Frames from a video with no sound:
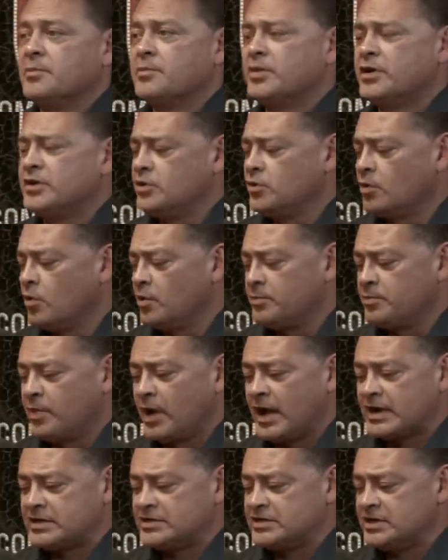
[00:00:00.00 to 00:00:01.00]
But you know, in
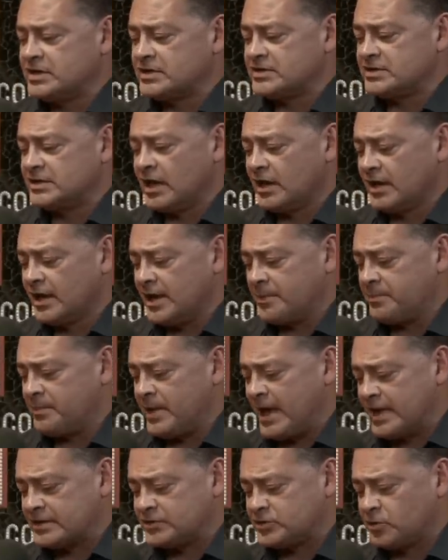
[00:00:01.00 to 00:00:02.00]
boxing, it's not like
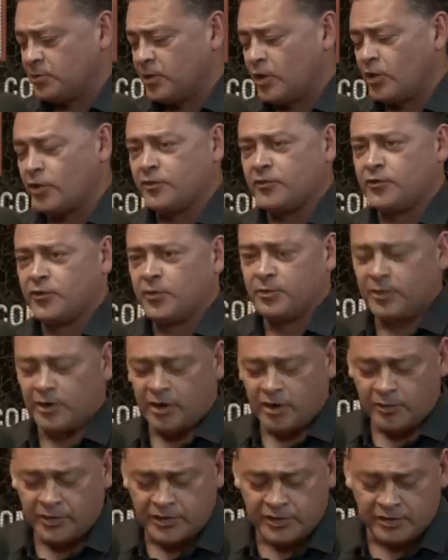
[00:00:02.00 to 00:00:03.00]
basketball or
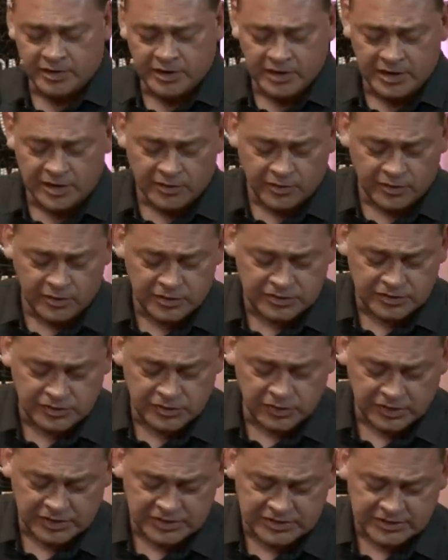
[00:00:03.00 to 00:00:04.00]
football where your knee hurts and
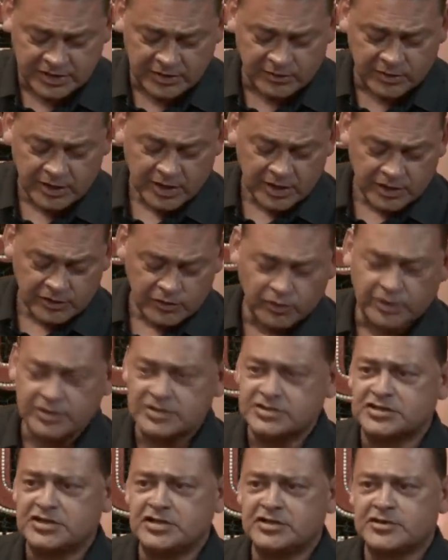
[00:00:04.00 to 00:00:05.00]
you can say you
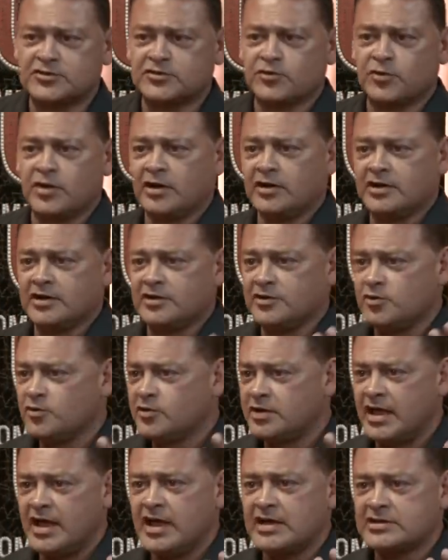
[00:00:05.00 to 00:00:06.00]
can see the swelling. You
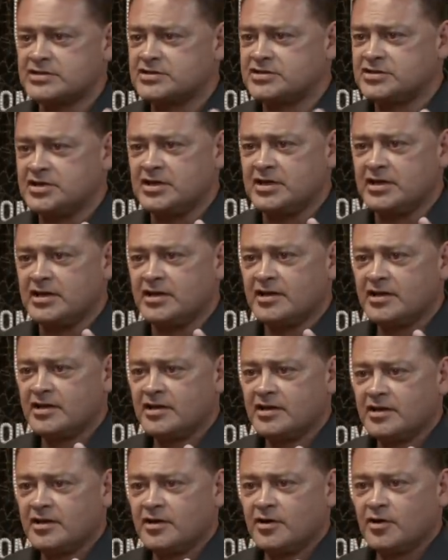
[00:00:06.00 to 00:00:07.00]
can't see
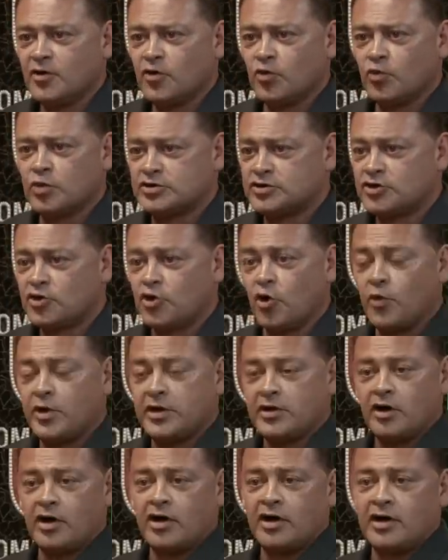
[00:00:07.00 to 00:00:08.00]
what's
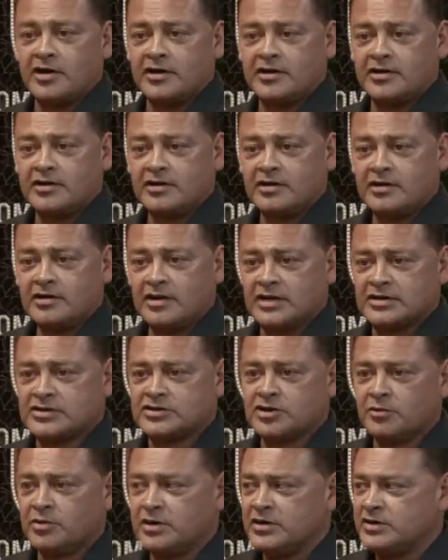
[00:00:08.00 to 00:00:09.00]
going on in
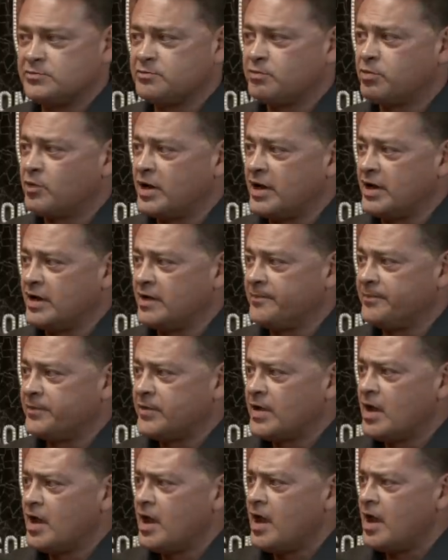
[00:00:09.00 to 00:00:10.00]
somebody's brain
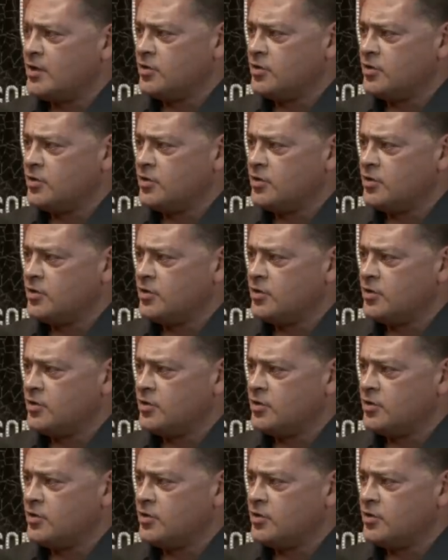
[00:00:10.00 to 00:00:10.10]
internally.